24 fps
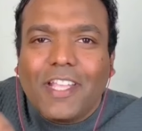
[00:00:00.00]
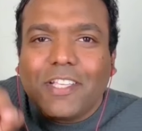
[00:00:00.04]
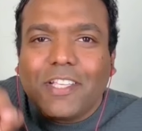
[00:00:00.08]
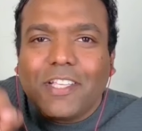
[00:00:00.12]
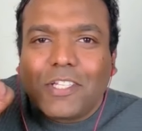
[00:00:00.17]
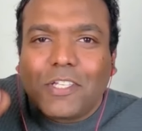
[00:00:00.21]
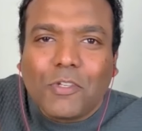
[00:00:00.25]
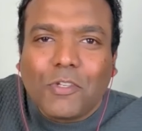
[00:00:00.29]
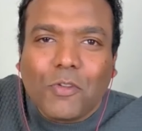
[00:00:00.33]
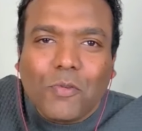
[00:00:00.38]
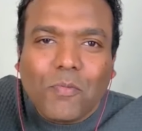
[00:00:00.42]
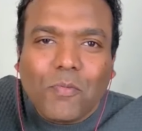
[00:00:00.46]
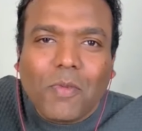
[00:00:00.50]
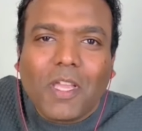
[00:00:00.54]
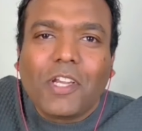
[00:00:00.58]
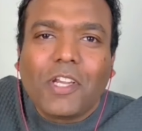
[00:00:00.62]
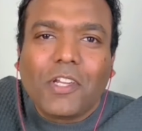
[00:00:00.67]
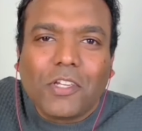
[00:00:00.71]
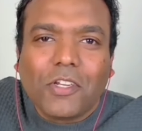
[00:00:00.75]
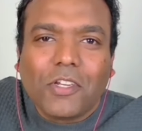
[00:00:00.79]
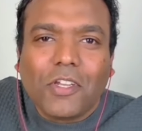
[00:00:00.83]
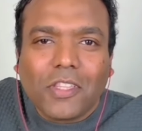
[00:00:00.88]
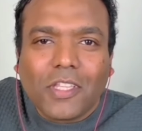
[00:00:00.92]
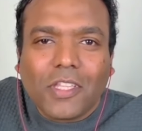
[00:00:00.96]
to make
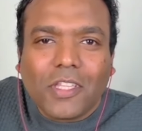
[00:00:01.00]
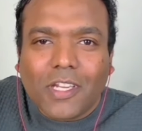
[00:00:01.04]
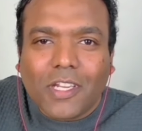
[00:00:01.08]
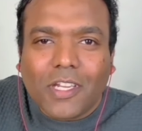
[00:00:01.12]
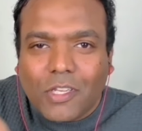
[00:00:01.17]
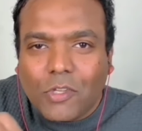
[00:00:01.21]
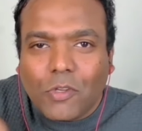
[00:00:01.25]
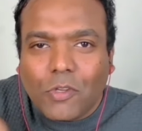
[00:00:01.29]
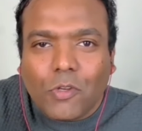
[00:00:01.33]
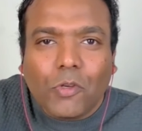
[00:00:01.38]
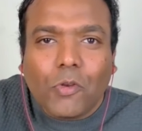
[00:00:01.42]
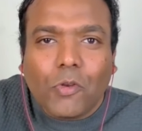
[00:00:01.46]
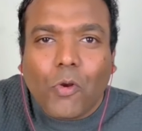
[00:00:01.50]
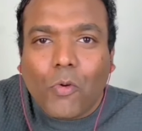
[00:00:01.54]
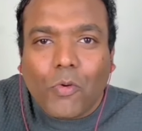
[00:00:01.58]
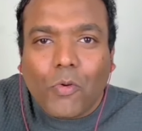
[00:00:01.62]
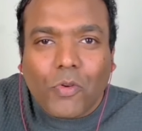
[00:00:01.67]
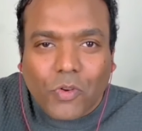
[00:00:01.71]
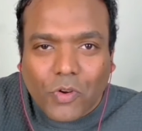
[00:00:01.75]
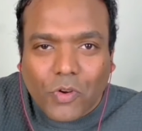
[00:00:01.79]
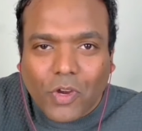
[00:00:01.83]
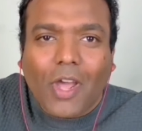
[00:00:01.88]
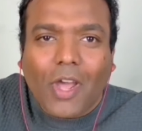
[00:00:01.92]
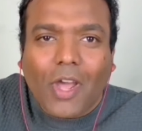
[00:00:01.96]
sure that you don't
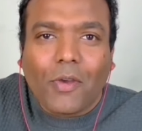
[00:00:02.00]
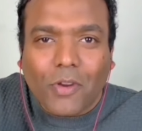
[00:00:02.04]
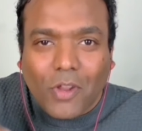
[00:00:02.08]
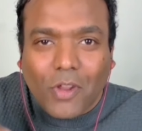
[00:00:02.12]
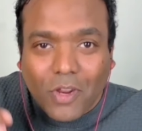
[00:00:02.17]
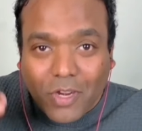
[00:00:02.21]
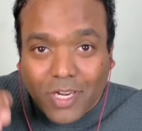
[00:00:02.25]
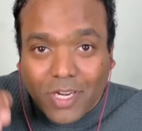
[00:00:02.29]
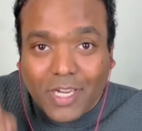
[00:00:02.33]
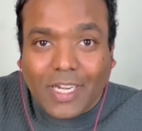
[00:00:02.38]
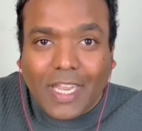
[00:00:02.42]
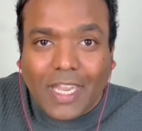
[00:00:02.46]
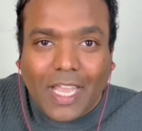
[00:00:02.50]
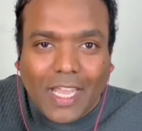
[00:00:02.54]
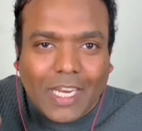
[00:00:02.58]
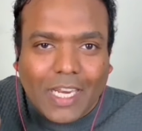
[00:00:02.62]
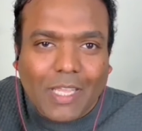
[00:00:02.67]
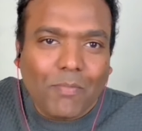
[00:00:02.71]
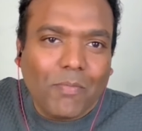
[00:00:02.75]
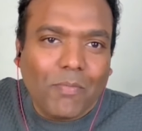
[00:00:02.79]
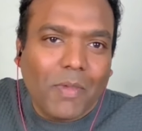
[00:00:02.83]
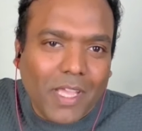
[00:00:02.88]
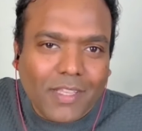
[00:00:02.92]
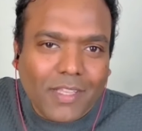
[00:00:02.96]
drown on a daily
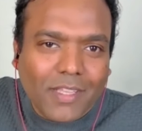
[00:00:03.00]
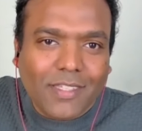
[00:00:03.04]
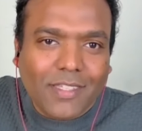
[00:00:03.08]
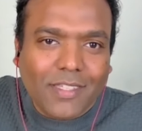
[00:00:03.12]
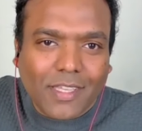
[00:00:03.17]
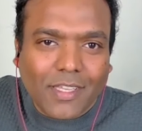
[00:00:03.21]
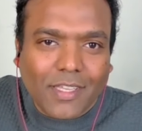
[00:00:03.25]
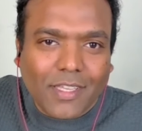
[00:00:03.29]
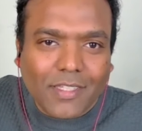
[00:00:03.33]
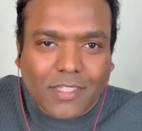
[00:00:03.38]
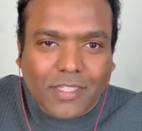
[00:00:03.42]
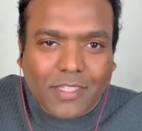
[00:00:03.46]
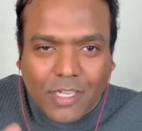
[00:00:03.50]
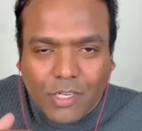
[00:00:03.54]
basis, and you